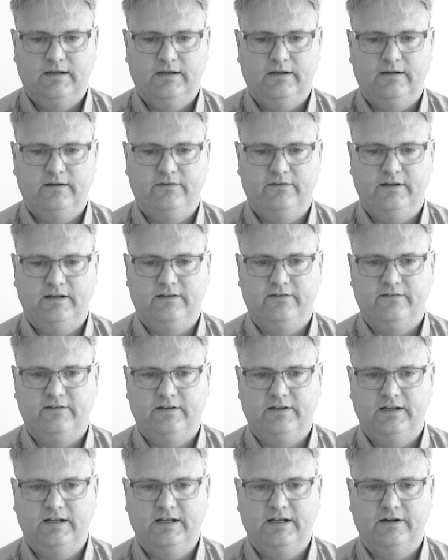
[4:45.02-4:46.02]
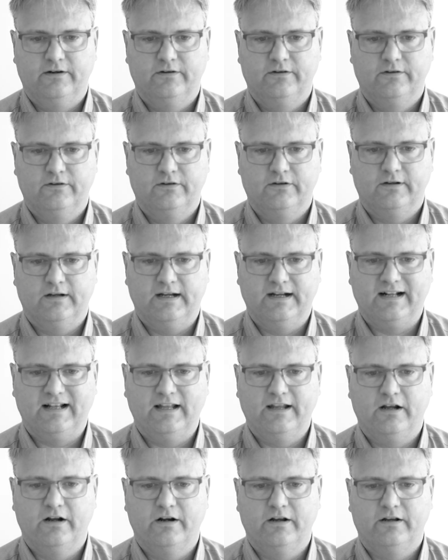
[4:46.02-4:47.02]
you can see it's sitting here. I
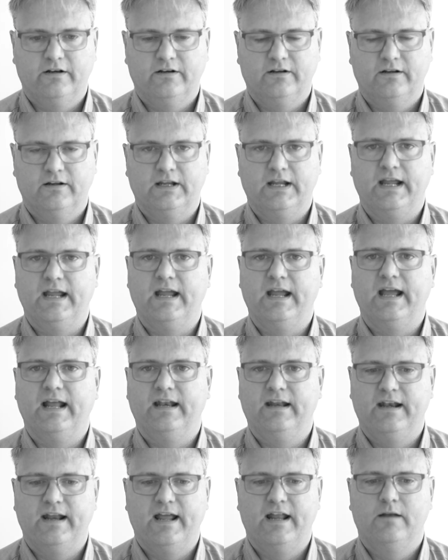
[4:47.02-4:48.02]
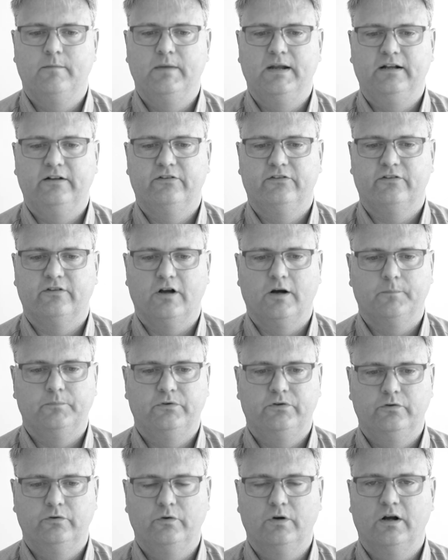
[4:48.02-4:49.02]
click on it and it animates up
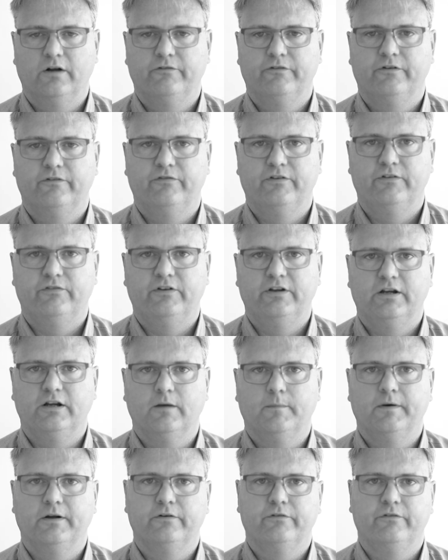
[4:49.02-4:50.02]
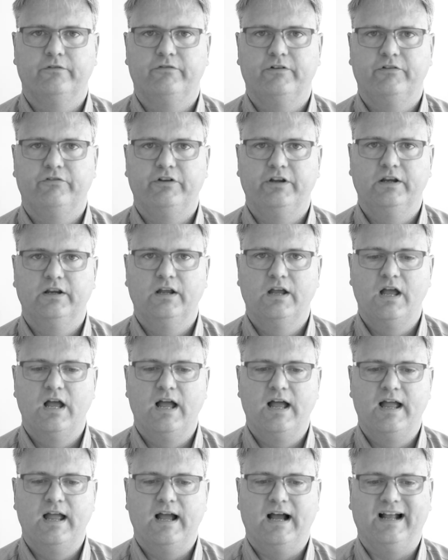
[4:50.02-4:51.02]
to 150, 150.
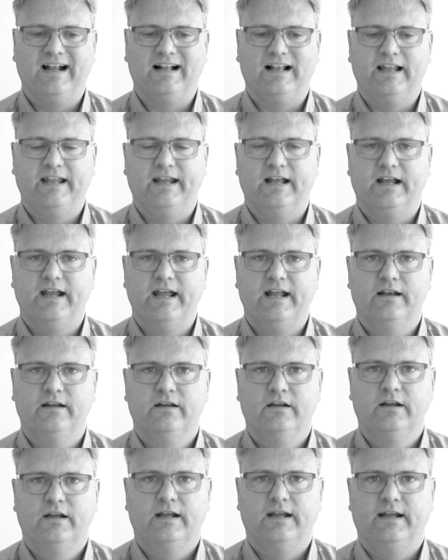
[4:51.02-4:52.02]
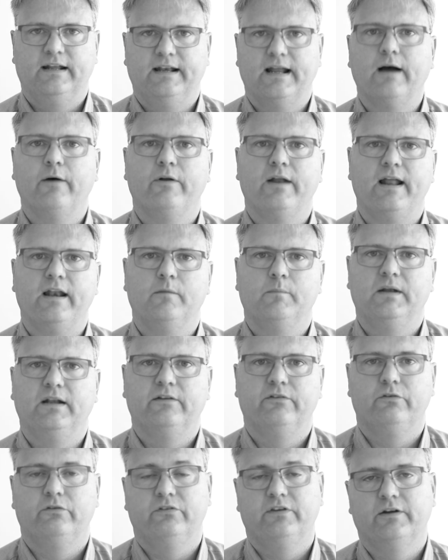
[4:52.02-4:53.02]
I click again and now it
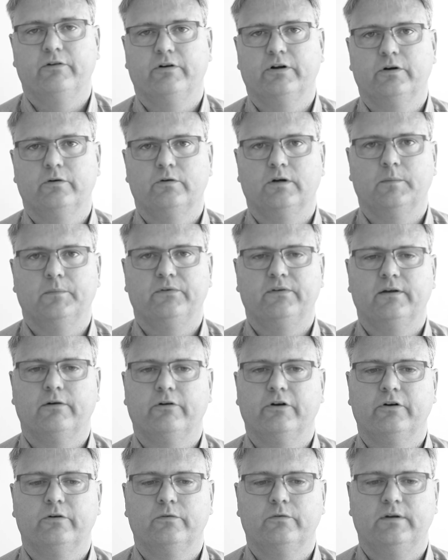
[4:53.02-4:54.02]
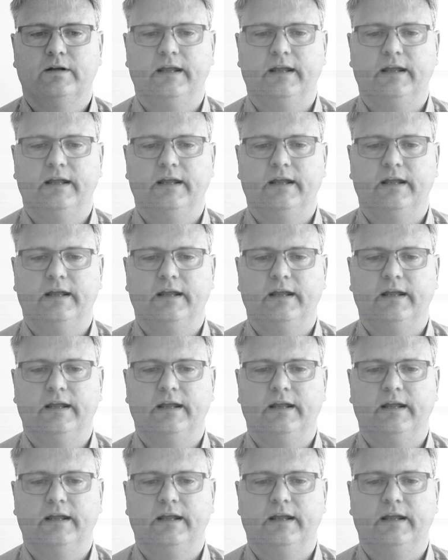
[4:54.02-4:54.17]
animates to 0, 0,